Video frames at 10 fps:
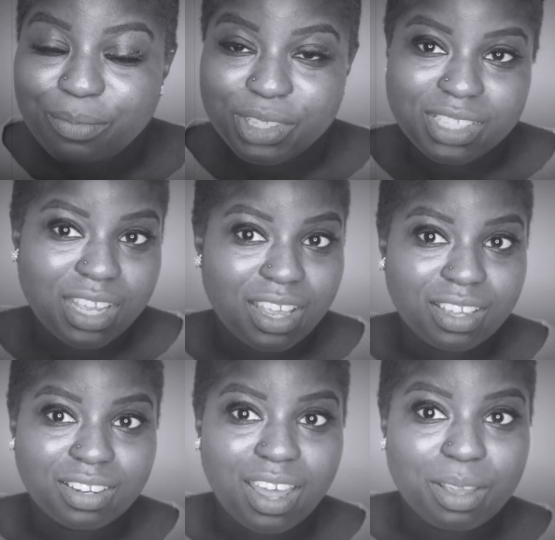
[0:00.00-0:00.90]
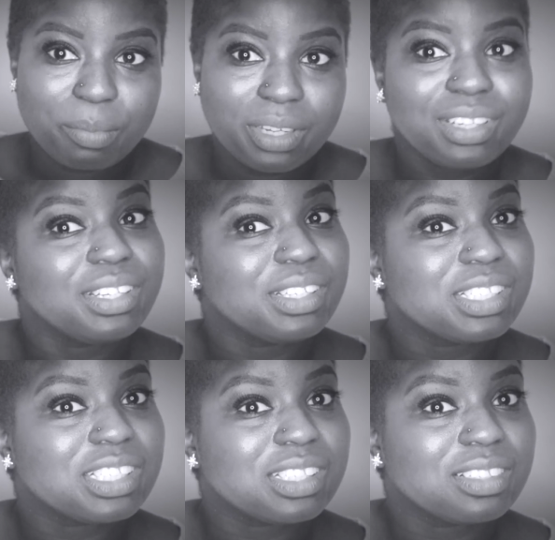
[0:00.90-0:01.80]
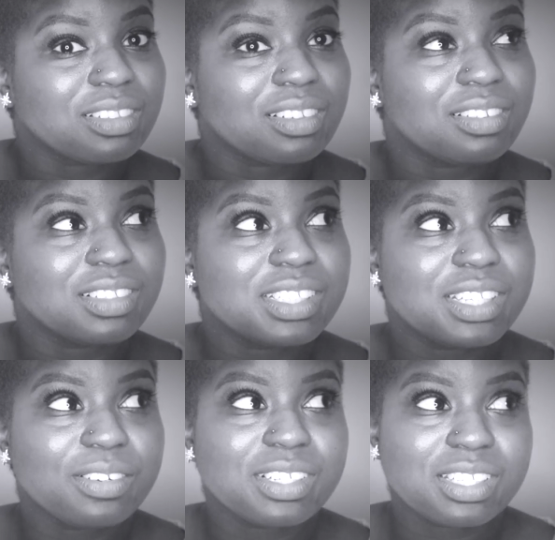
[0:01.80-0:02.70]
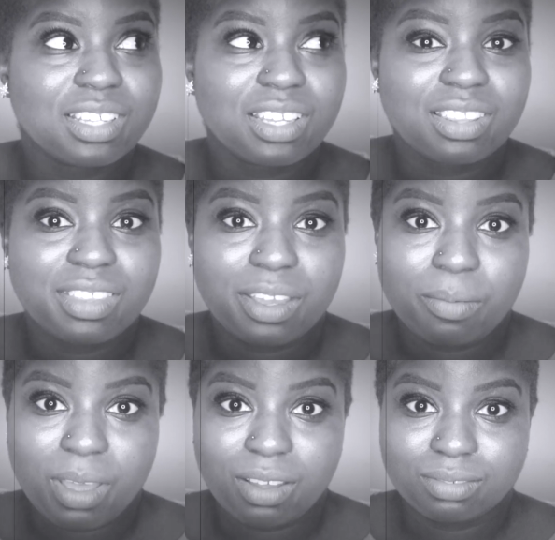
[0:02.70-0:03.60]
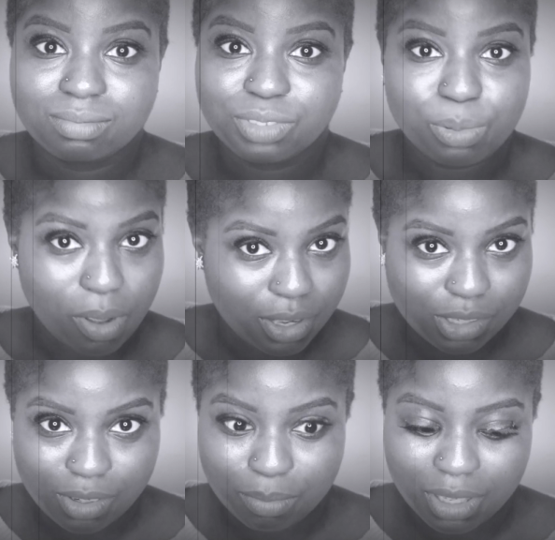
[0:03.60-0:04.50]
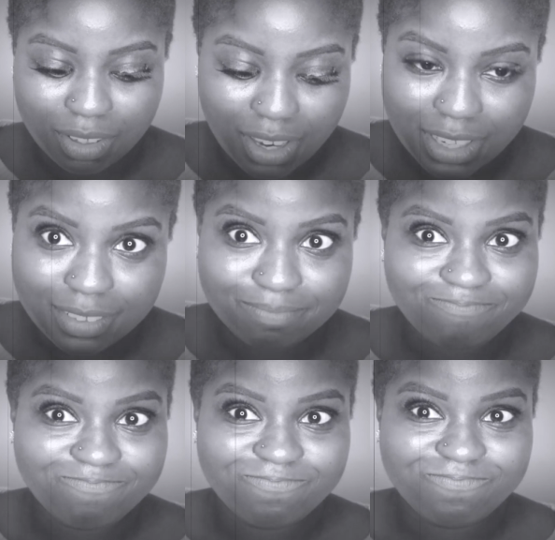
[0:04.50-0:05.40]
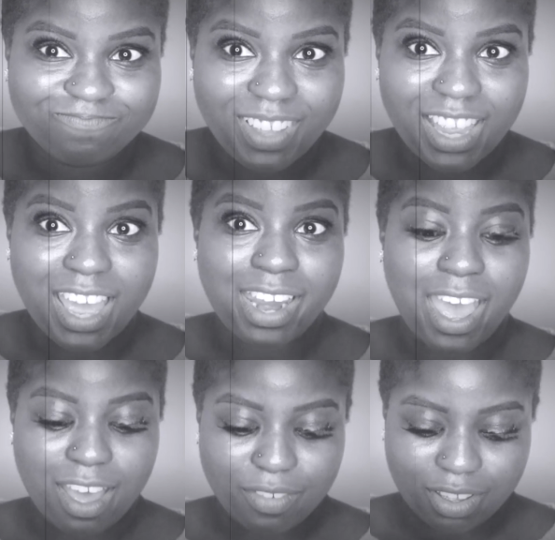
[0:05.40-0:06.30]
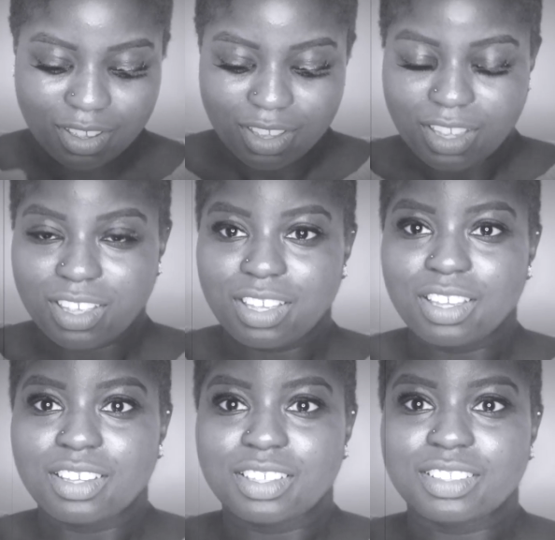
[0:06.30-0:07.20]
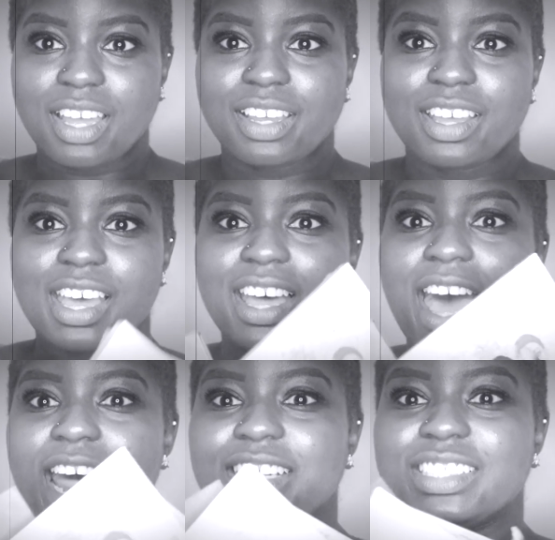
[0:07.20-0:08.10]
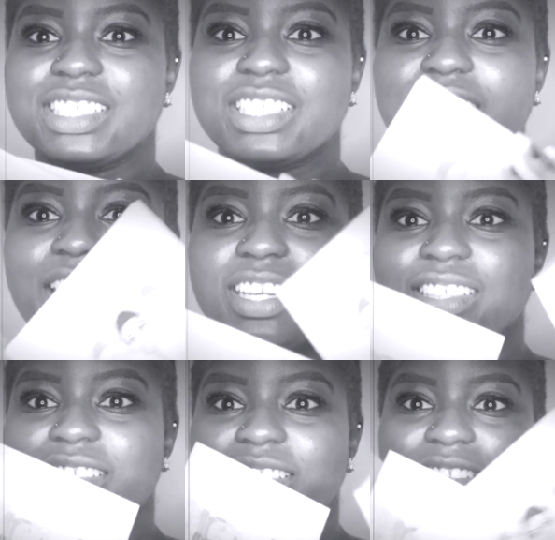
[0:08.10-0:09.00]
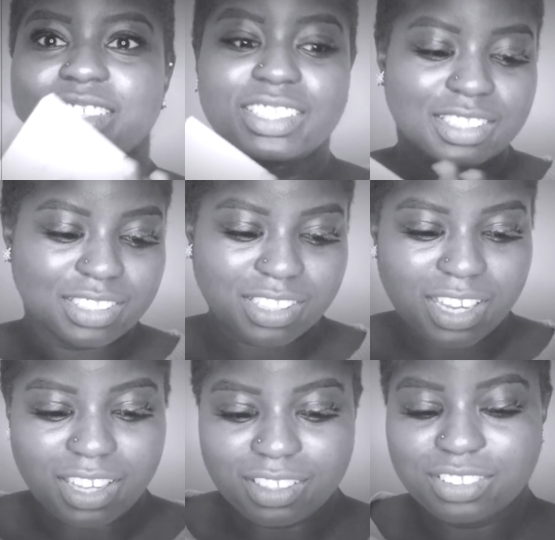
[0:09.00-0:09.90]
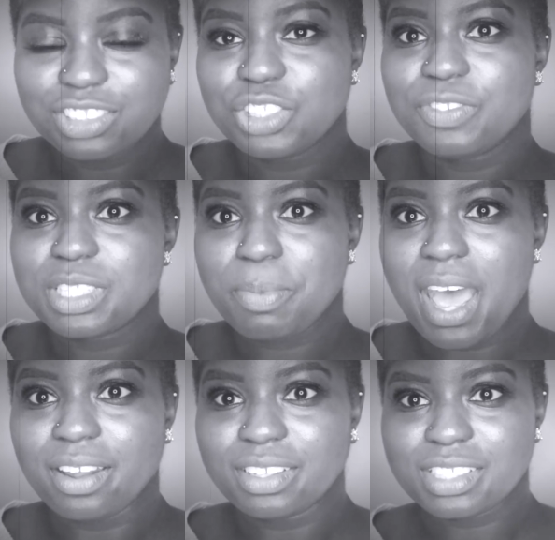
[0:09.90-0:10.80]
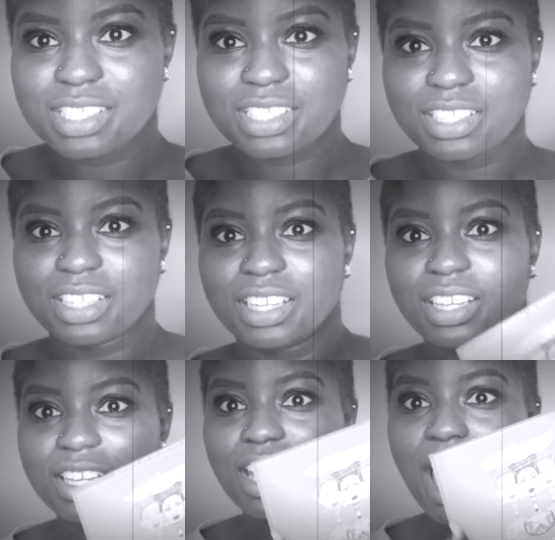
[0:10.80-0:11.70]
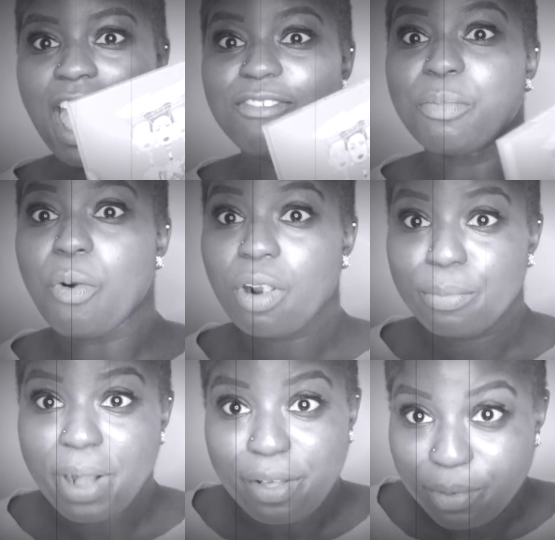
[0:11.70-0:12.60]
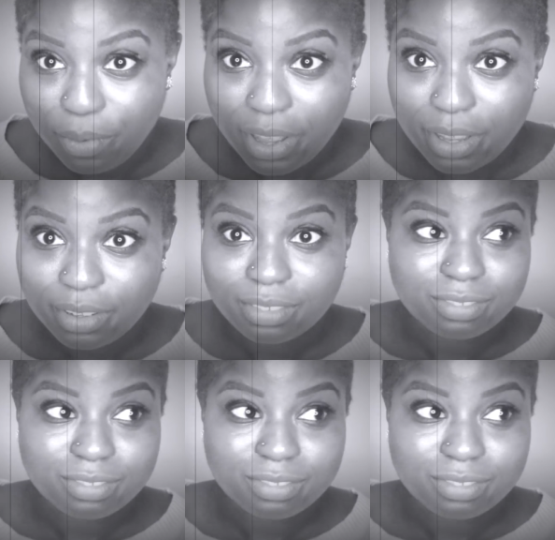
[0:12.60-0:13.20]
I'm just saying, like, please seriously think about sponsoring me. Like I kind of have a like a I did like a like a Juvia's Place. I have more by the way,